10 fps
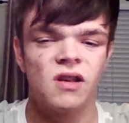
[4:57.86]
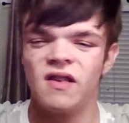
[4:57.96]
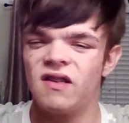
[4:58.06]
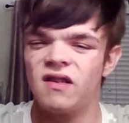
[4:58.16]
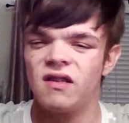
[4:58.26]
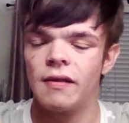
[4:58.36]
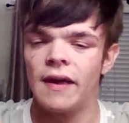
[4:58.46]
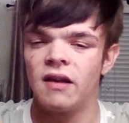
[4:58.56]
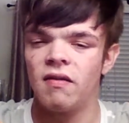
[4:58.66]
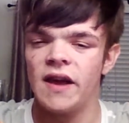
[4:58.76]
this
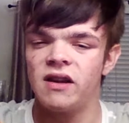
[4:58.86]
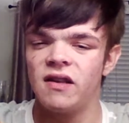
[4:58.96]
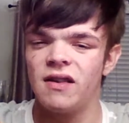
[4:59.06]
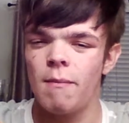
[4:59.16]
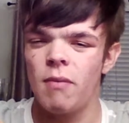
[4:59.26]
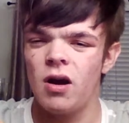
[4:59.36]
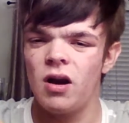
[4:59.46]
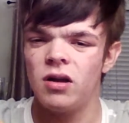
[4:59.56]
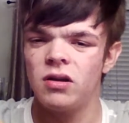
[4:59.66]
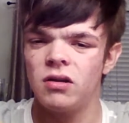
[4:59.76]
like late
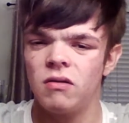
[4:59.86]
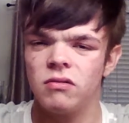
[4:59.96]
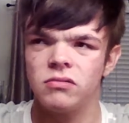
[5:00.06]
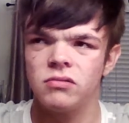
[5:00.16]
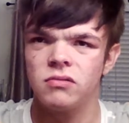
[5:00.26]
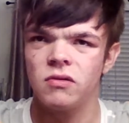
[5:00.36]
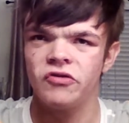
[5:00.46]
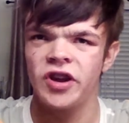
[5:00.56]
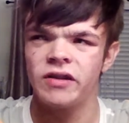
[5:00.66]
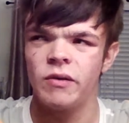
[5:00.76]
December, or
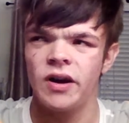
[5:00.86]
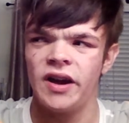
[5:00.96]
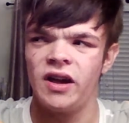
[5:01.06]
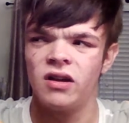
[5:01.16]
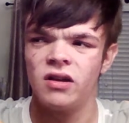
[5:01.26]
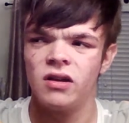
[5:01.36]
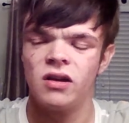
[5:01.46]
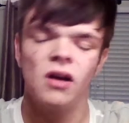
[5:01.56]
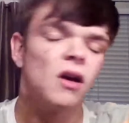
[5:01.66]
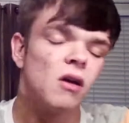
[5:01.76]
January.
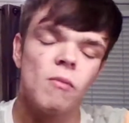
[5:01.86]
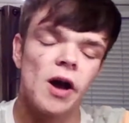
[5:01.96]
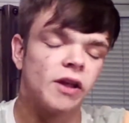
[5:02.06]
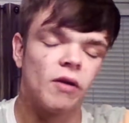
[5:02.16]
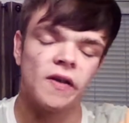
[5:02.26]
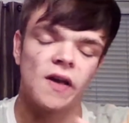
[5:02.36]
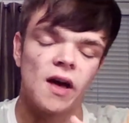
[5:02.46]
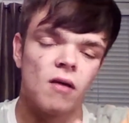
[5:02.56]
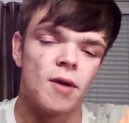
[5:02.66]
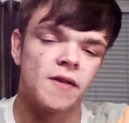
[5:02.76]
But anyways,
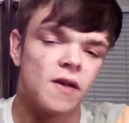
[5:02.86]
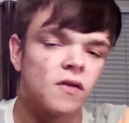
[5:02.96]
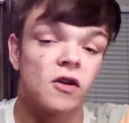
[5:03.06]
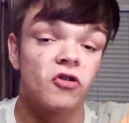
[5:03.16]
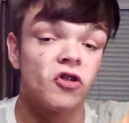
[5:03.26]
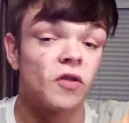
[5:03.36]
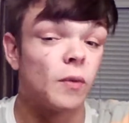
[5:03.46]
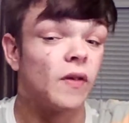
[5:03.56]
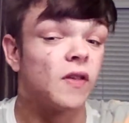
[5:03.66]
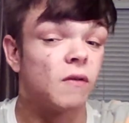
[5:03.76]
I talked to her. She's really